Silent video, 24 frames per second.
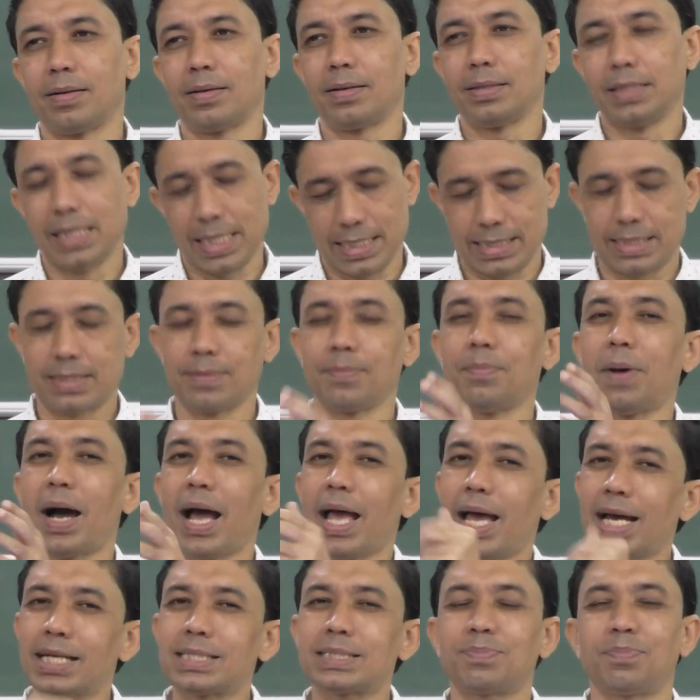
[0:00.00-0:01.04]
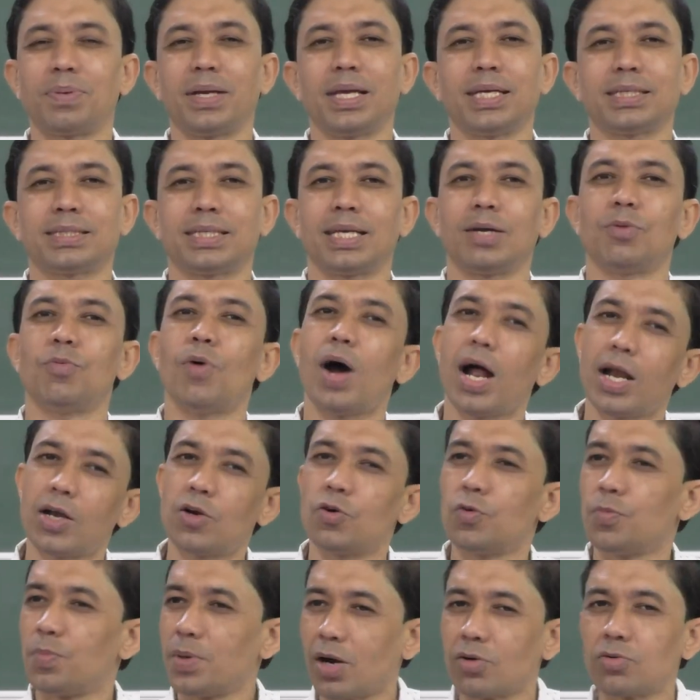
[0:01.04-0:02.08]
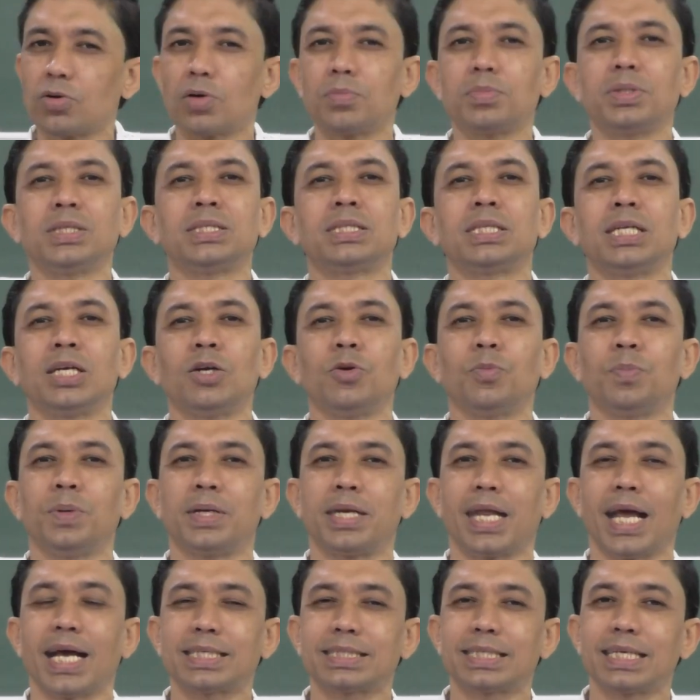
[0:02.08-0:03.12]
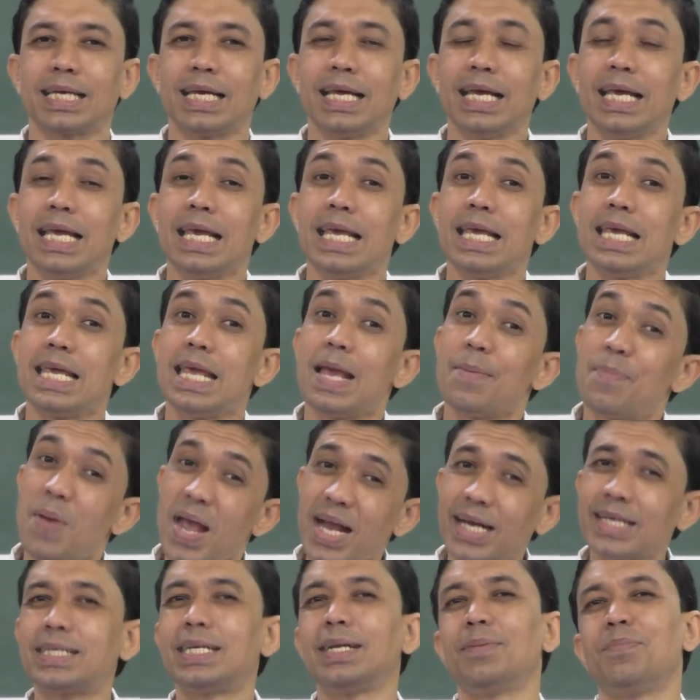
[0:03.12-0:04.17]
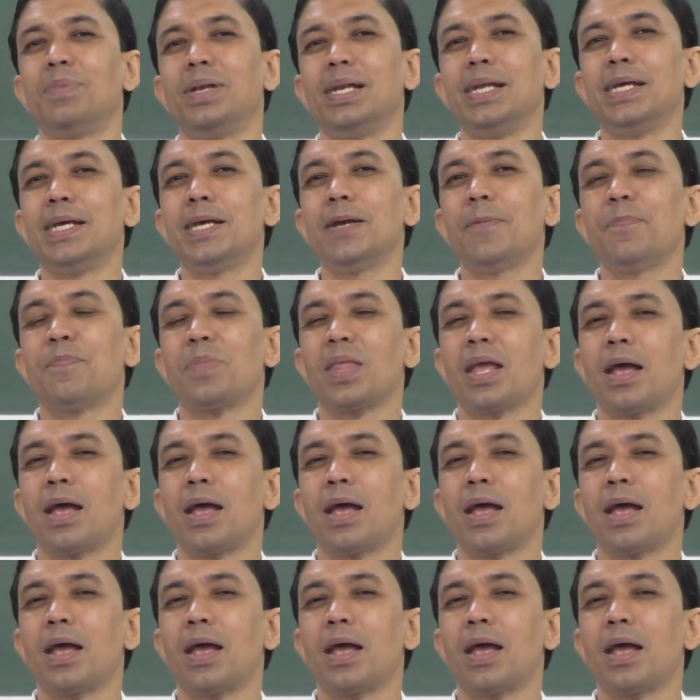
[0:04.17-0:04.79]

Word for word: yes buyers pay say 1 rupee out of this 3 rupee tax effectively